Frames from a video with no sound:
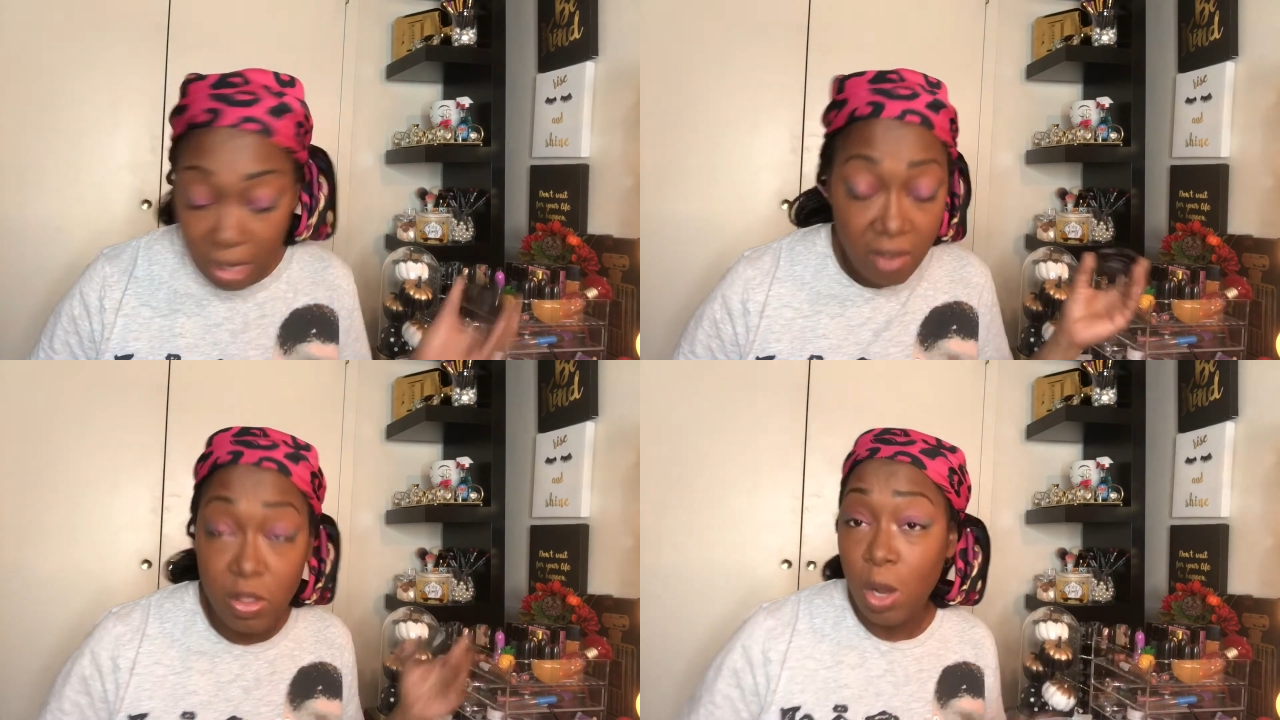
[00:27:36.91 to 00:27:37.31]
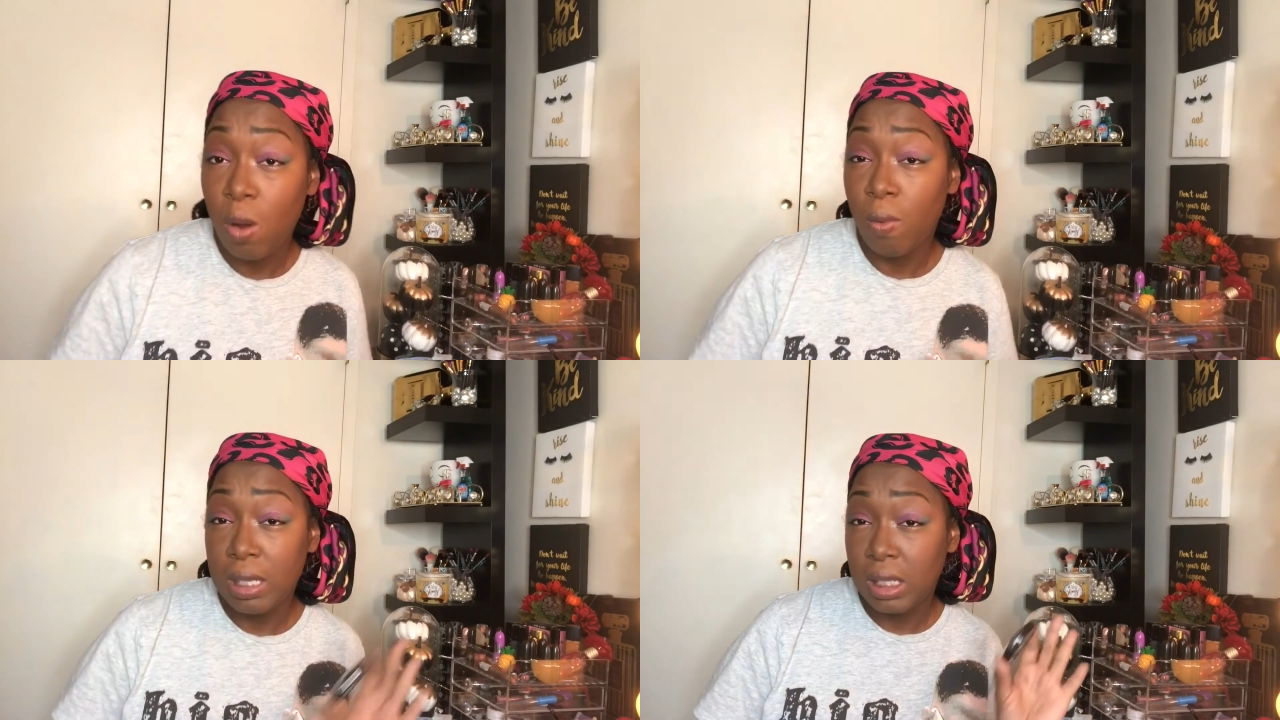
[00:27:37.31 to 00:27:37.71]
even though it
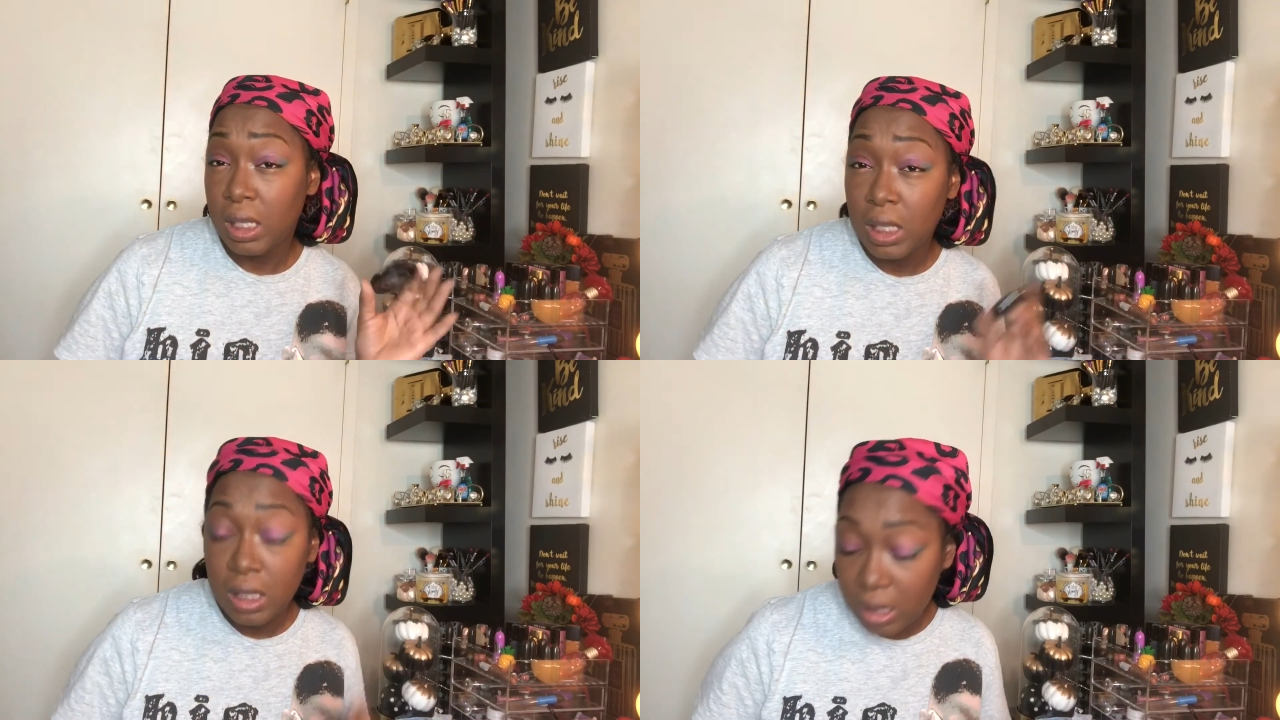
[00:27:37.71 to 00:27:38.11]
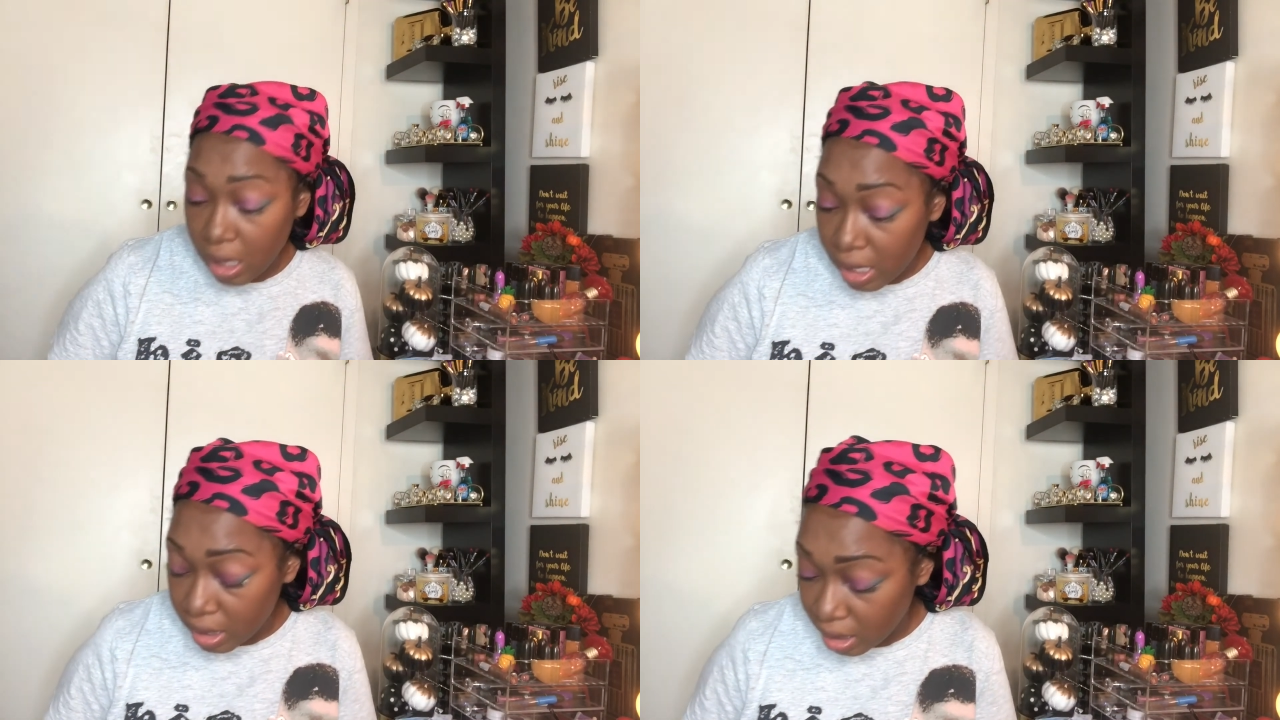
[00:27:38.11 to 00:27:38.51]
wasn't
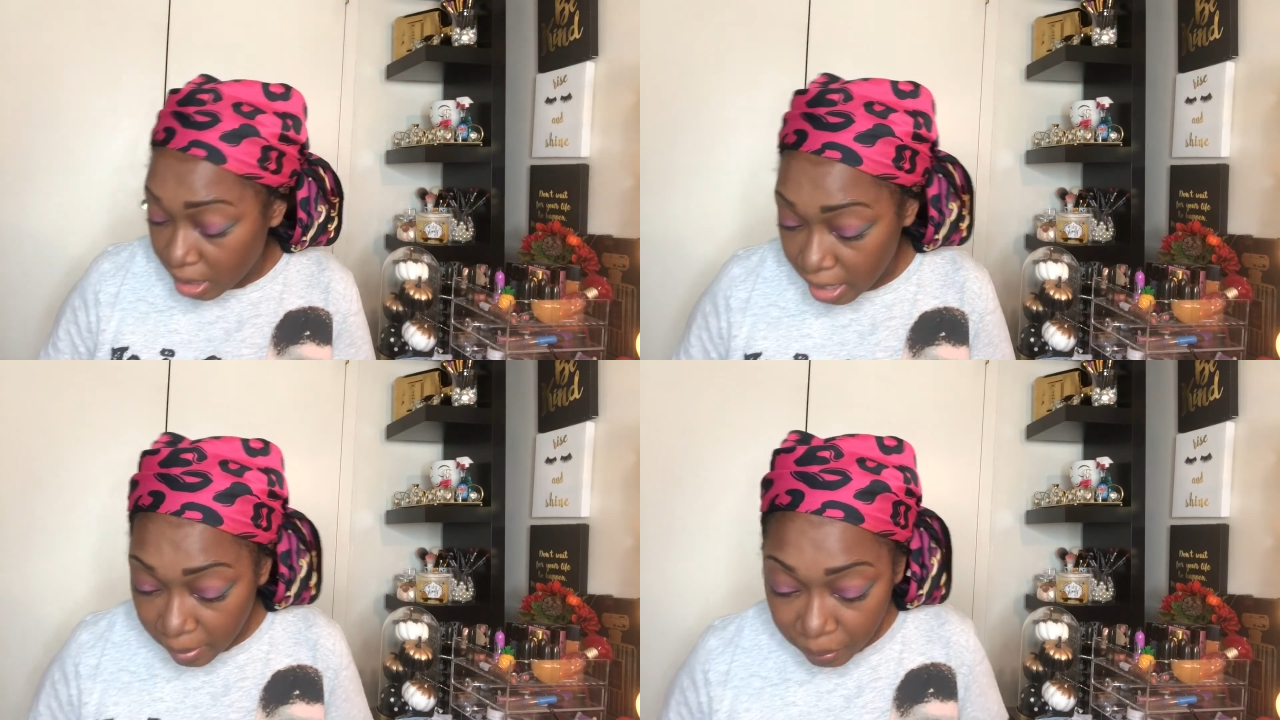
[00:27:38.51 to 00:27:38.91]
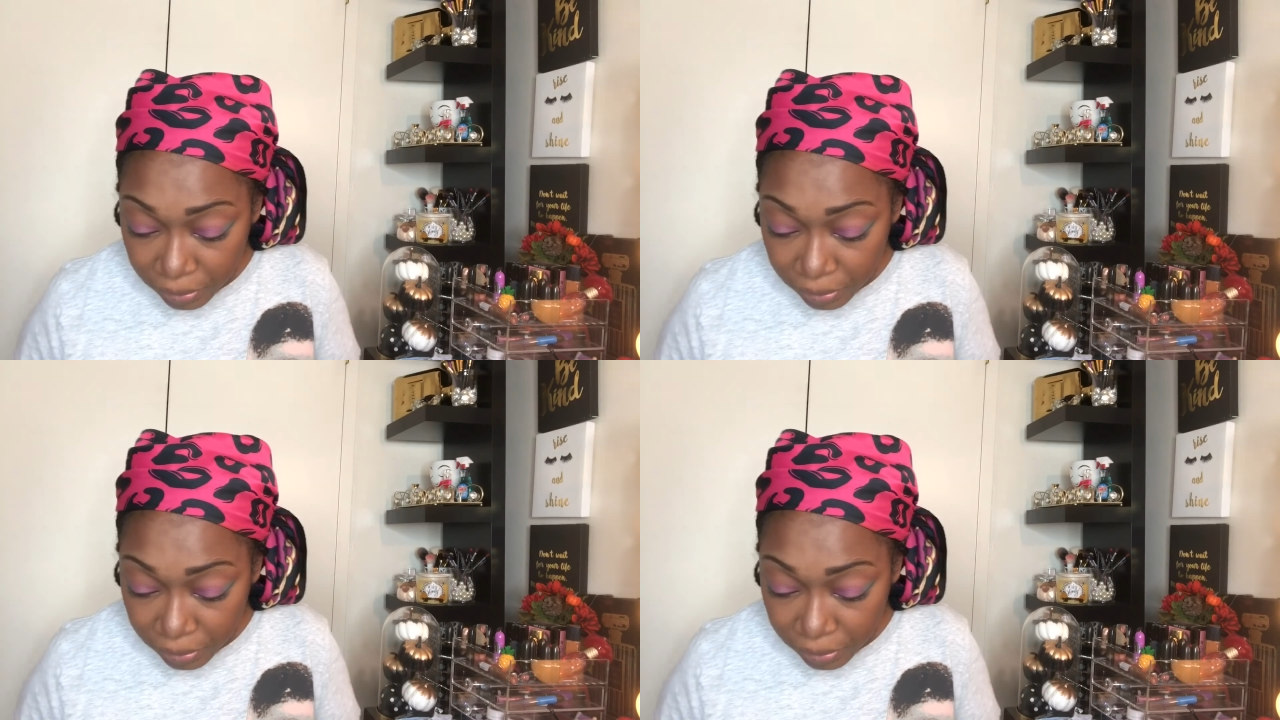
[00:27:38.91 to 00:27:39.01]
solicited.